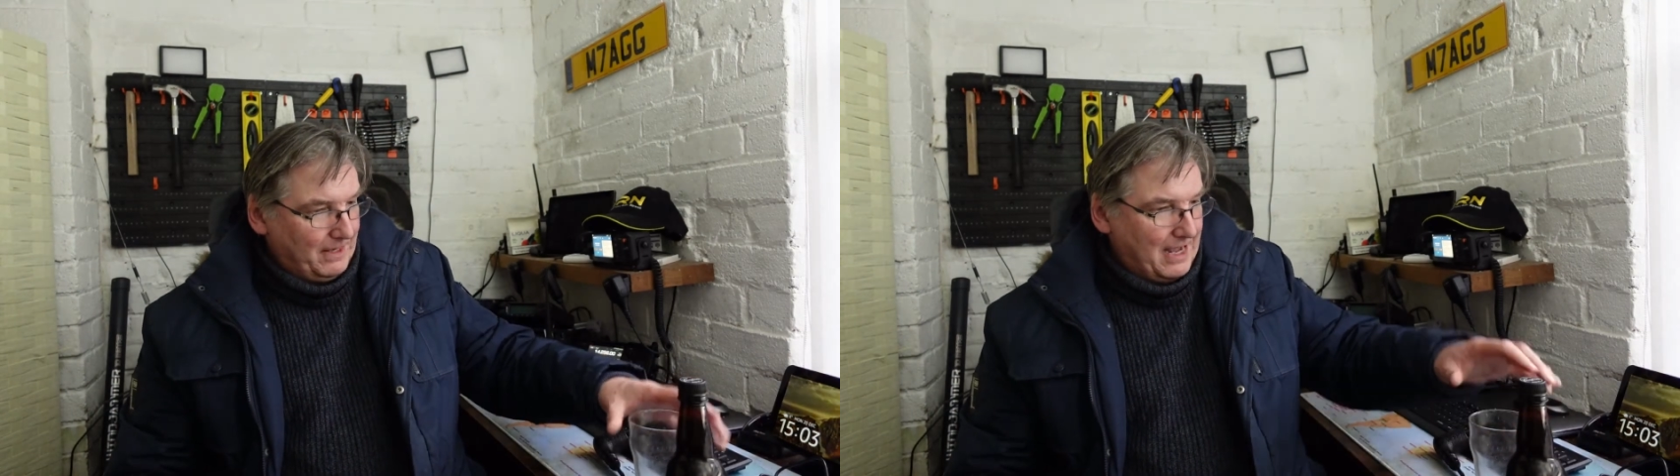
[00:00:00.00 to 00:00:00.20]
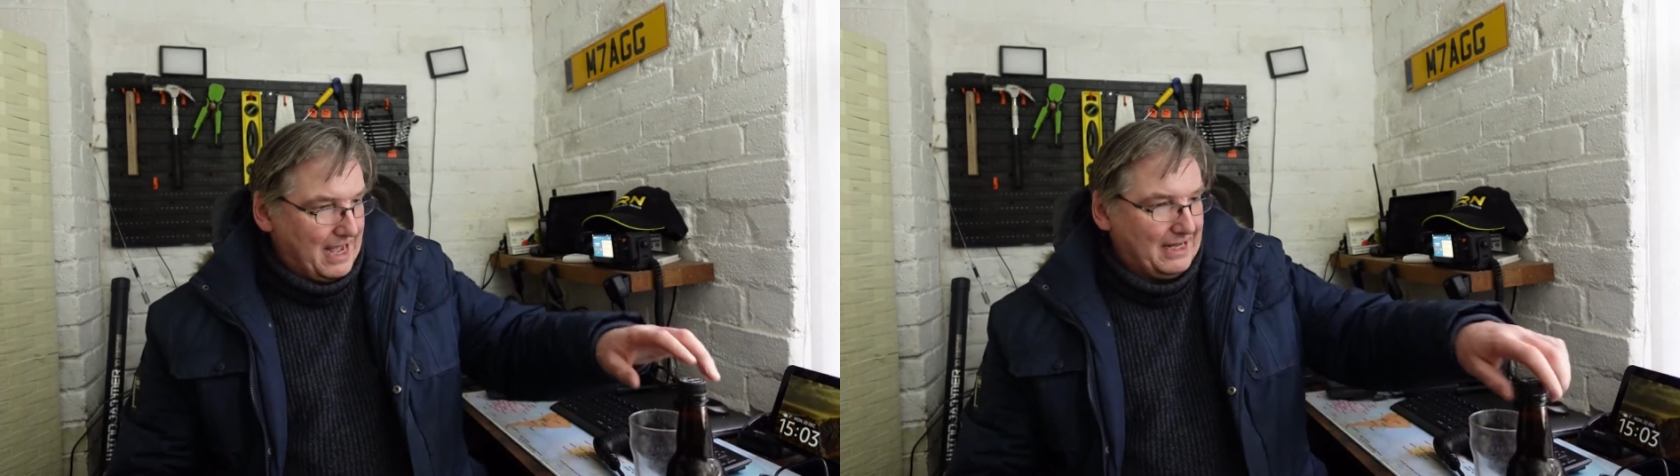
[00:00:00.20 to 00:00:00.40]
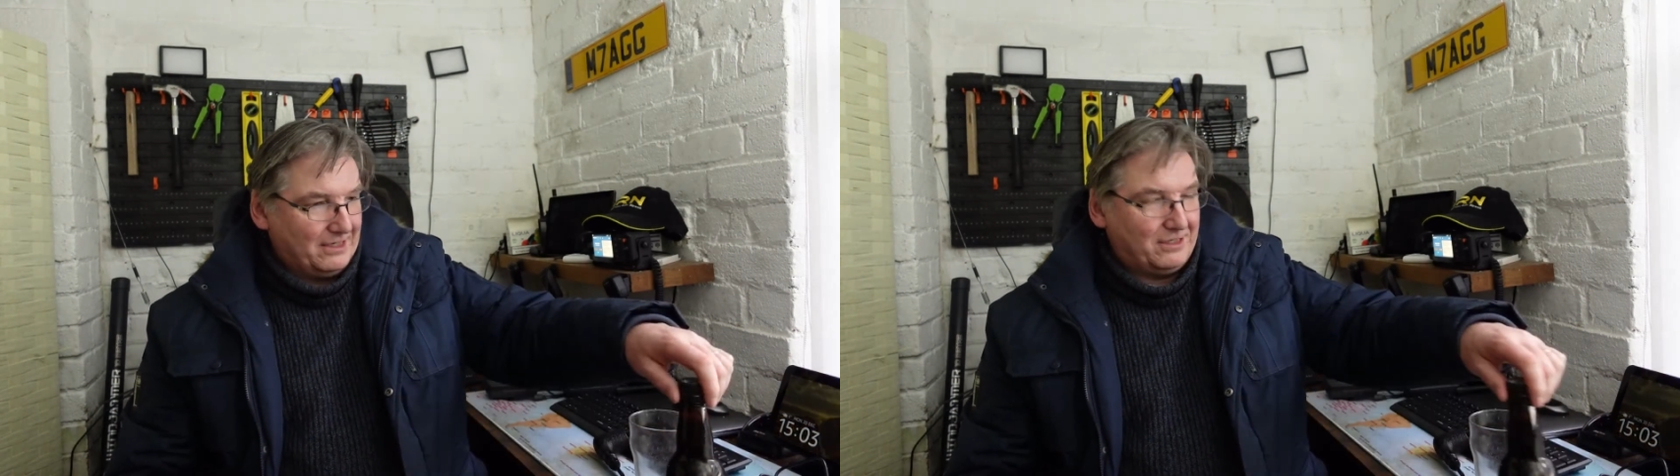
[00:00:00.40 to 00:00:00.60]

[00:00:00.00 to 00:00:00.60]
at